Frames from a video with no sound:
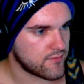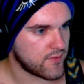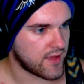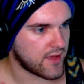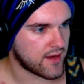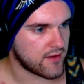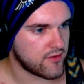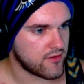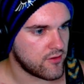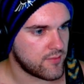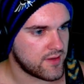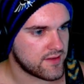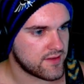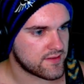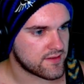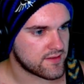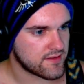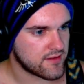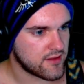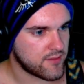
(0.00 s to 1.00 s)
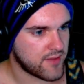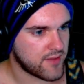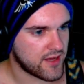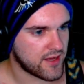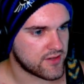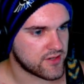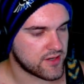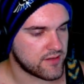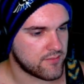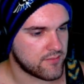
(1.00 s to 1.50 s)
We got Anubis,
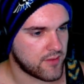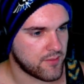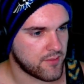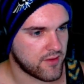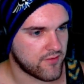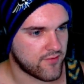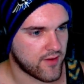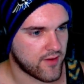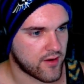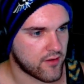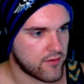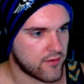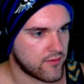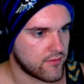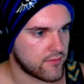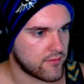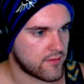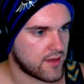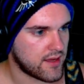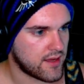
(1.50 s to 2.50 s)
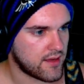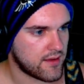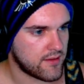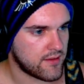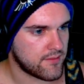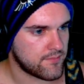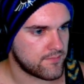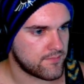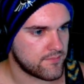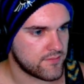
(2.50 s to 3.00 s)
Cleopatra, Mummy, Pharaoh,
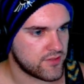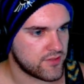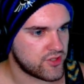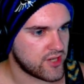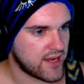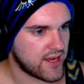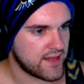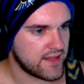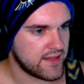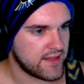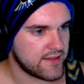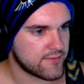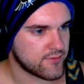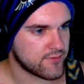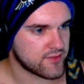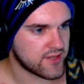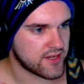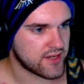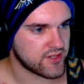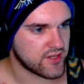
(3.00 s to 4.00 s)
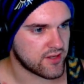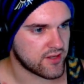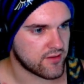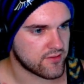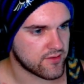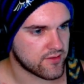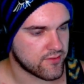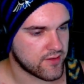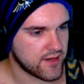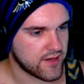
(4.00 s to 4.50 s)
uh, Chinese, Musashi and
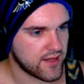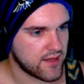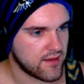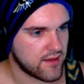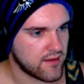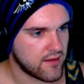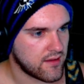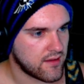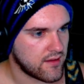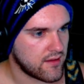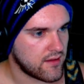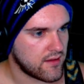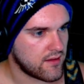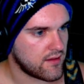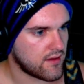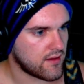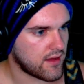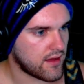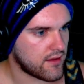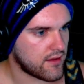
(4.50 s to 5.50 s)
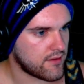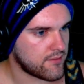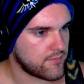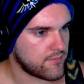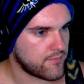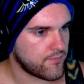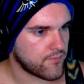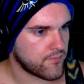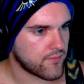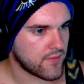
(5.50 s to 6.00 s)
Hattori,
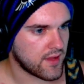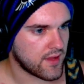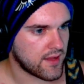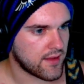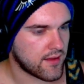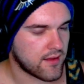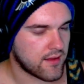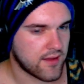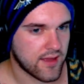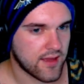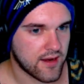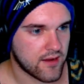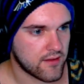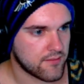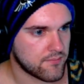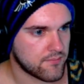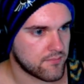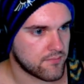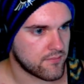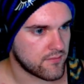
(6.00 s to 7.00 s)
um, like kind of